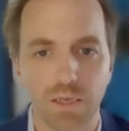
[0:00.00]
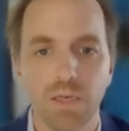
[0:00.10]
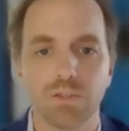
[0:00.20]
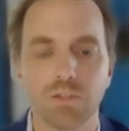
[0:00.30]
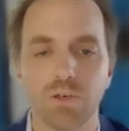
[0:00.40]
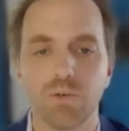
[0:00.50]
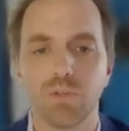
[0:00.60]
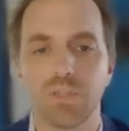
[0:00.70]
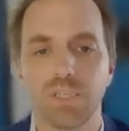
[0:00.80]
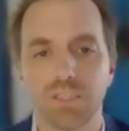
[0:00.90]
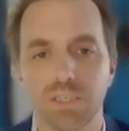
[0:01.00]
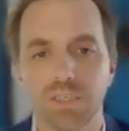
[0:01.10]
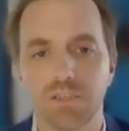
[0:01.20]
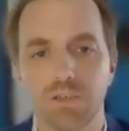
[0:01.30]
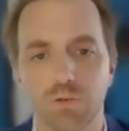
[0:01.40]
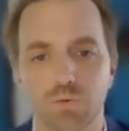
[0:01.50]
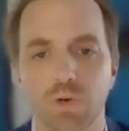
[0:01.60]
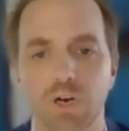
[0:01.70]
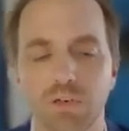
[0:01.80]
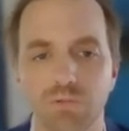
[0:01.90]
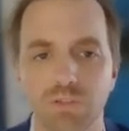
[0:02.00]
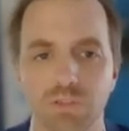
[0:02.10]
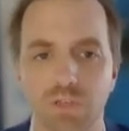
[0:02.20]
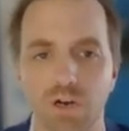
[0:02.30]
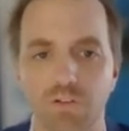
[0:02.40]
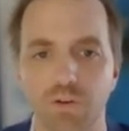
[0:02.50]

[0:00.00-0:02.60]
So this is the usual kind of stuff.